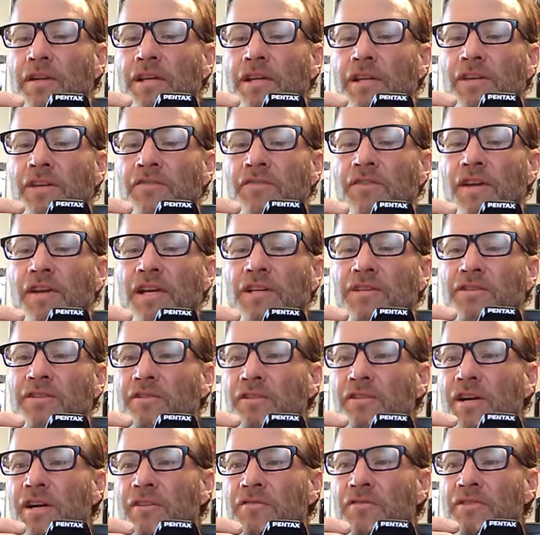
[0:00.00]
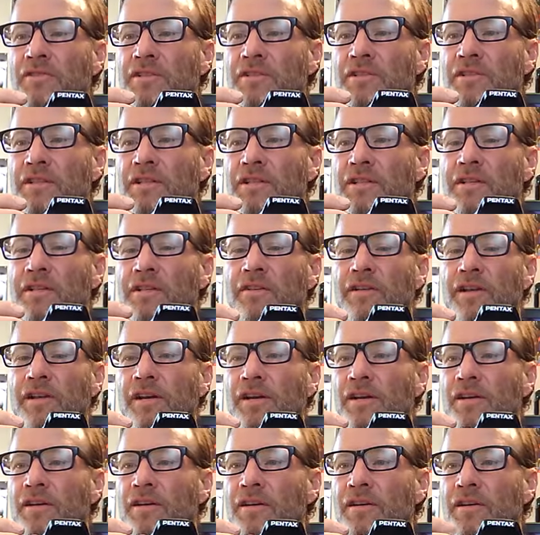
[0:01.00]
That's faster, obviously you can hear
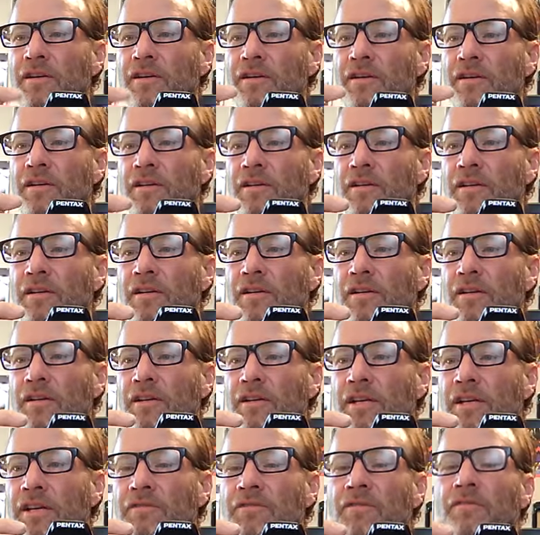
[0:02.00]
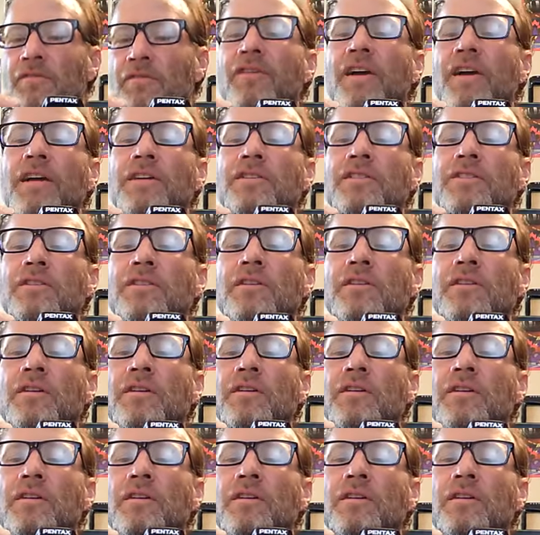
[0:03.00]
that. Even
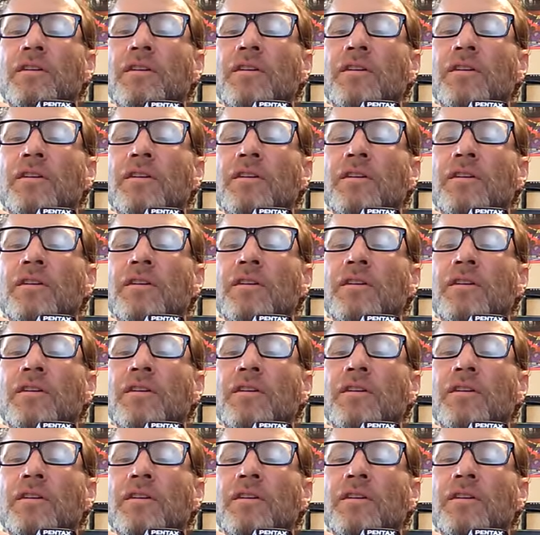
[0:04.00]
faster.